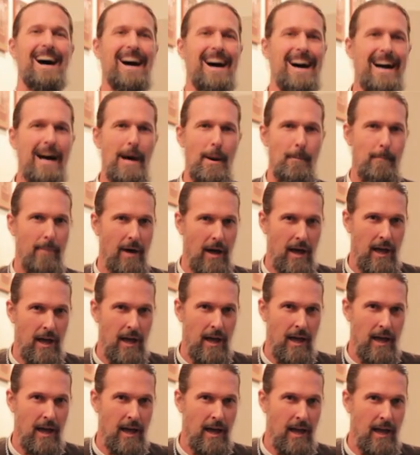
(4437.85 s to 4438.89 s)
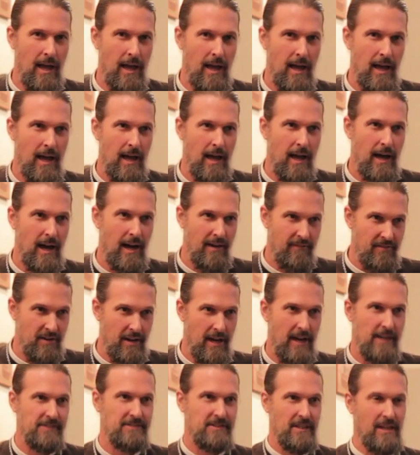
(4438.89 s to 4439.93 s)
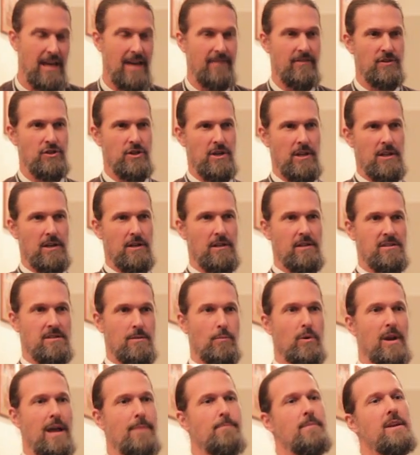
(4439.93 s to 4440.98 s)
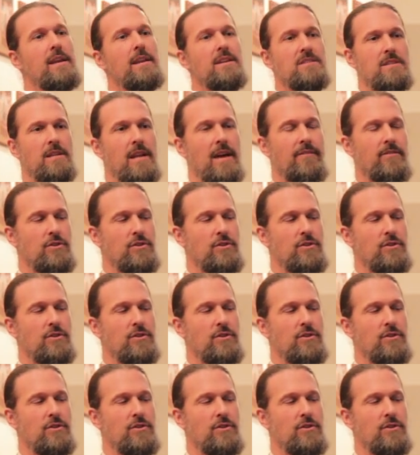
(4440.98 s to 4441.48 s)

hub of Gnostic evangelicalism. What I mean is an